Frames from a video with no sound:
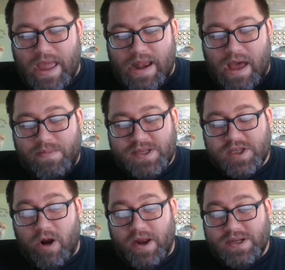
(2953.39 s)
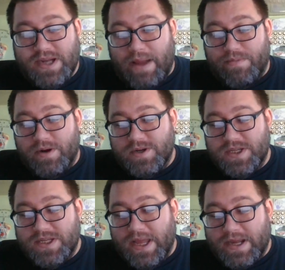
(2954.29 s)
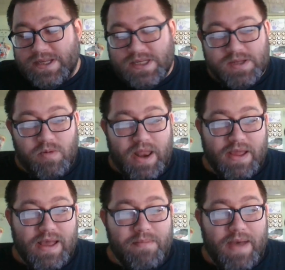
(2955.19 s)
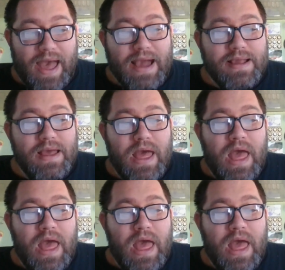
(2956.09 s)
and I'll be starting chapter 6 when I come back.